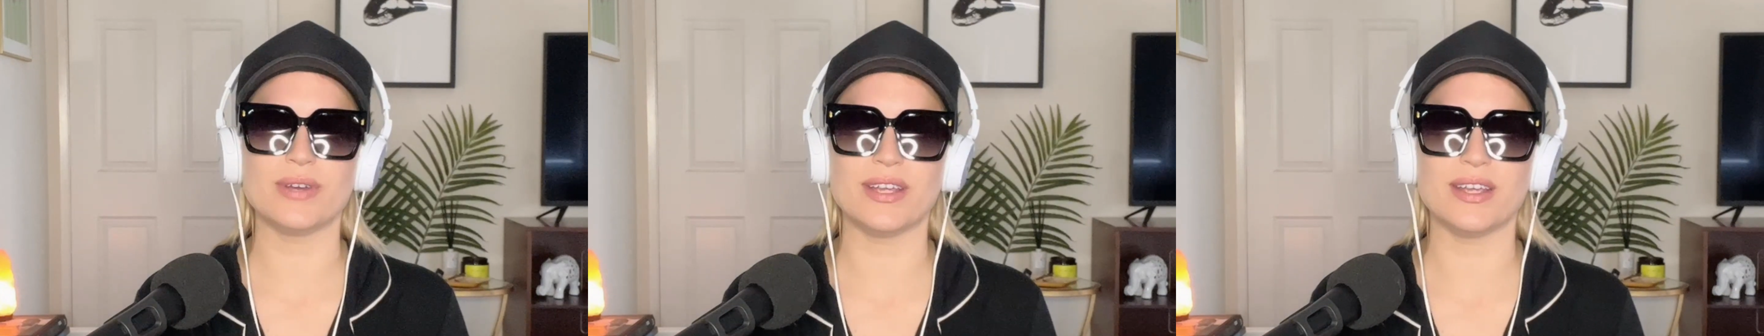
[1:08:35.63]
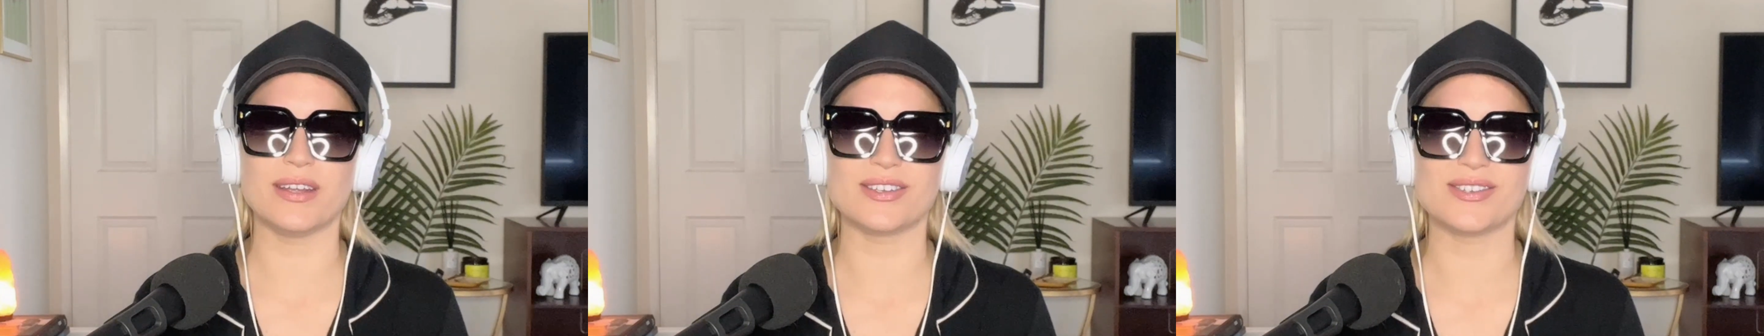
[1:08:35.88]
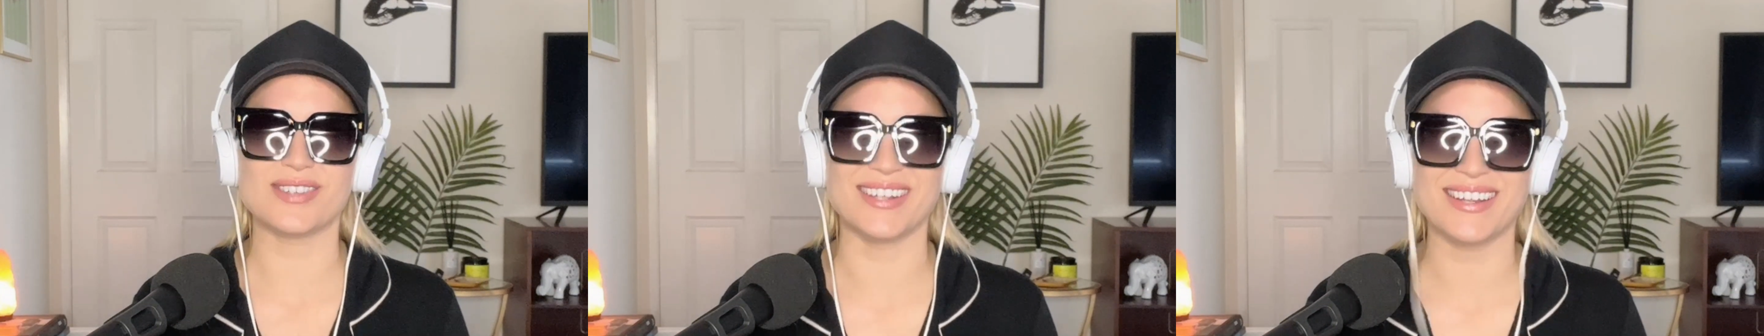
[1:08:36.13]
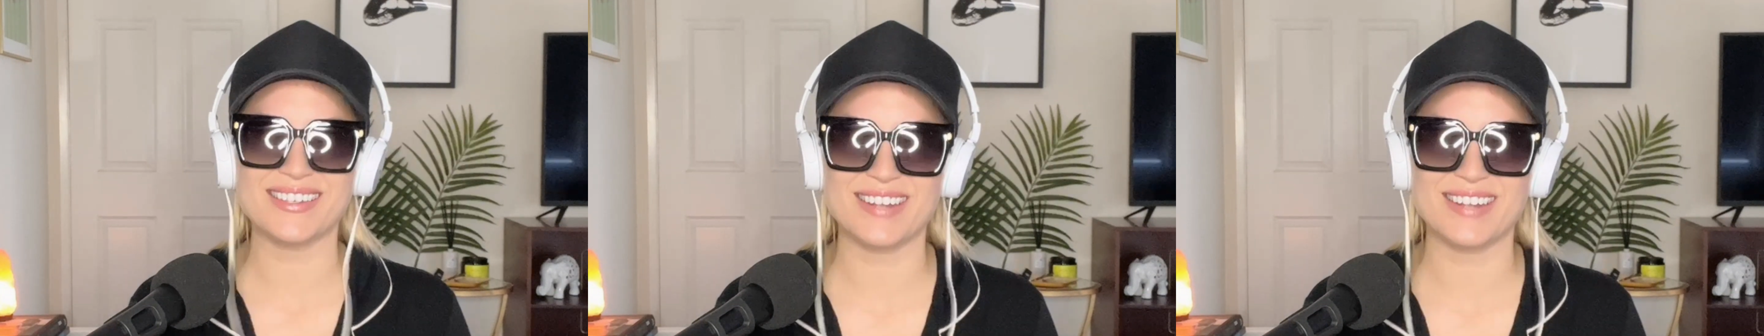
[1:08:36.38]
And I'll see you
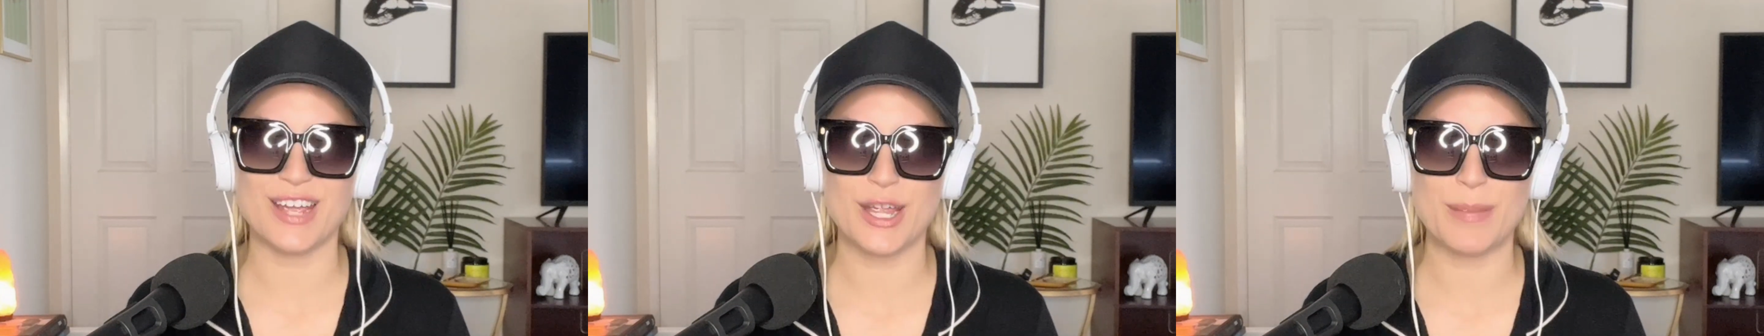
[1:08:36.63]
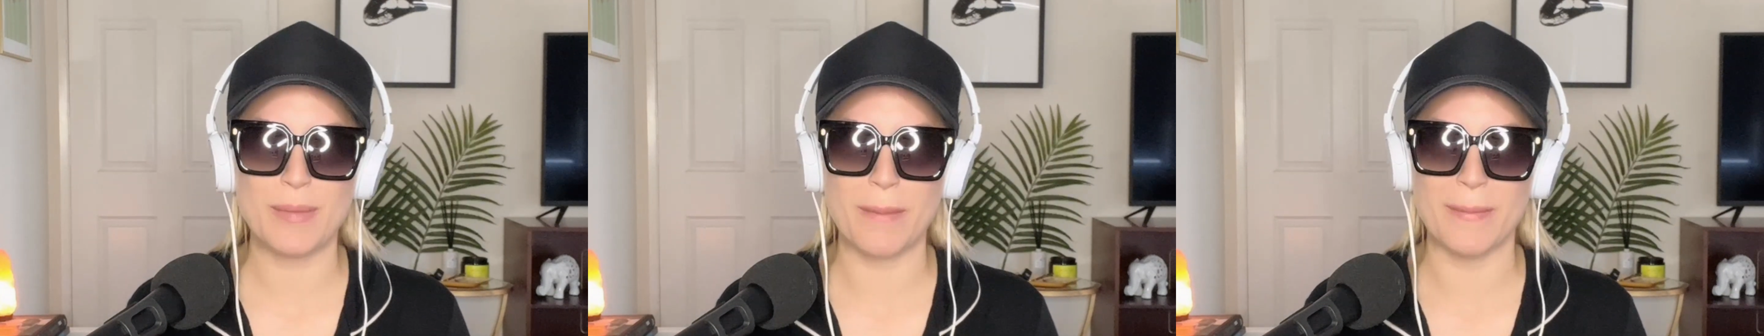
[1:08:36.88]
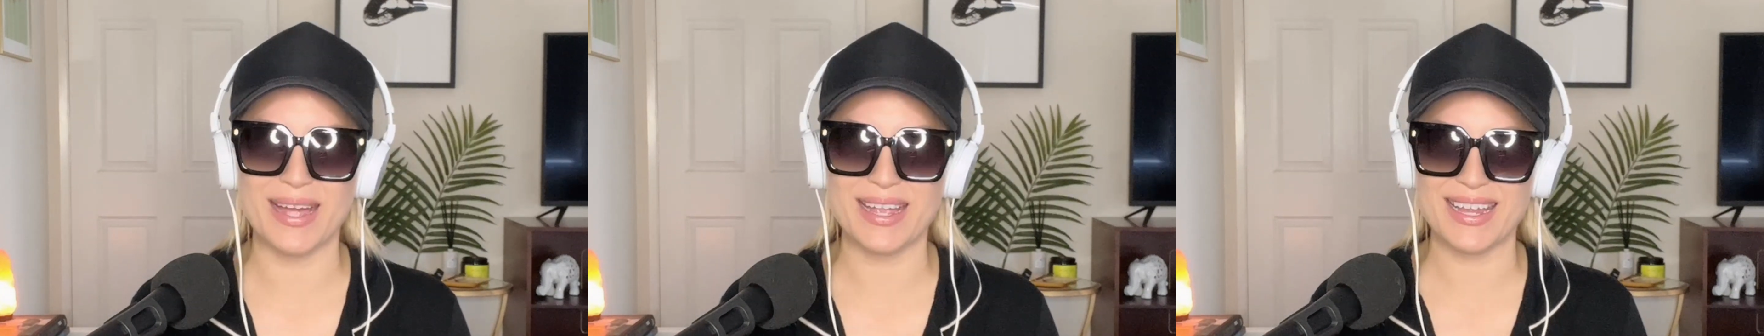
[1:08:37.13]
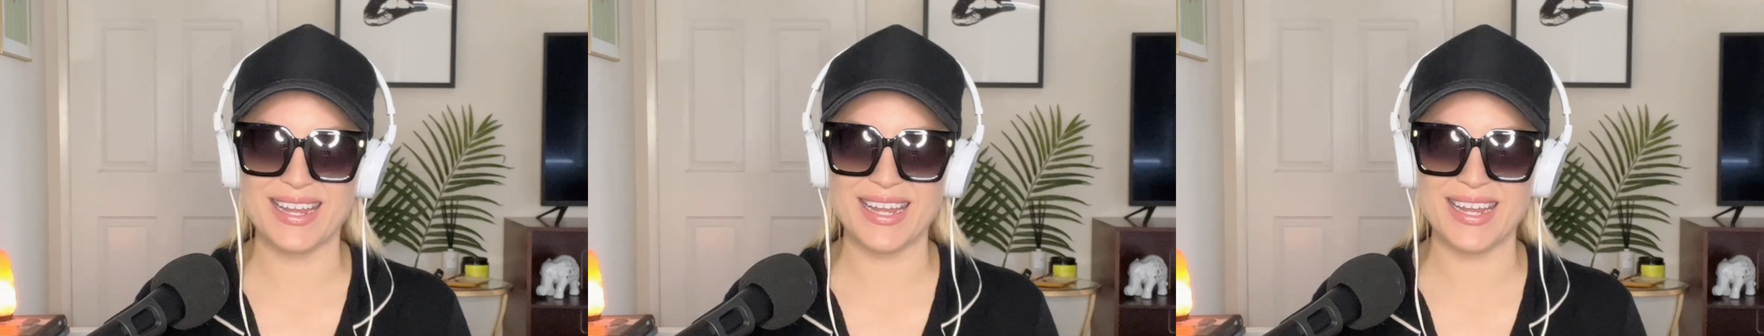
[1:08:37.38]
next time.
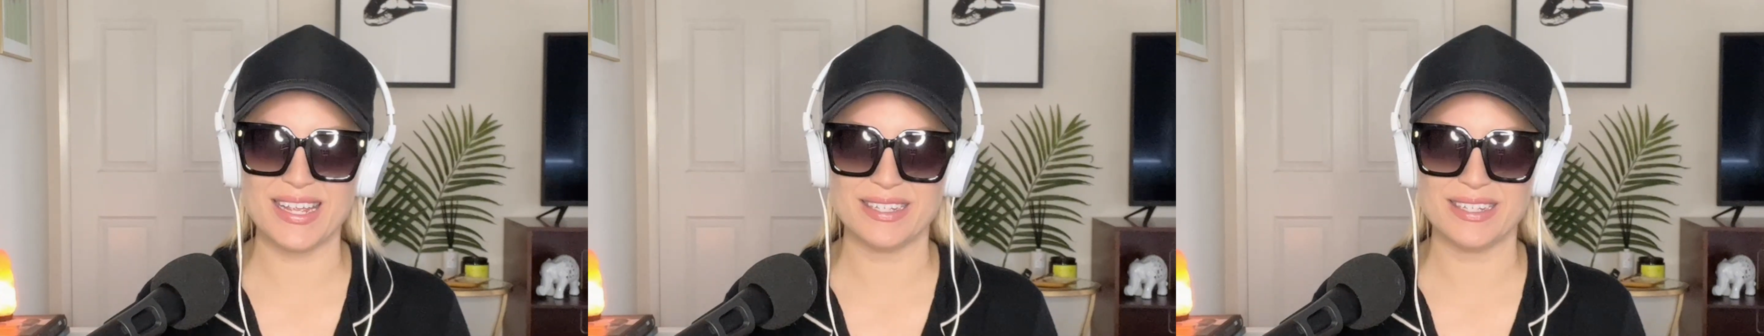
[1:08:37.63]
Bye.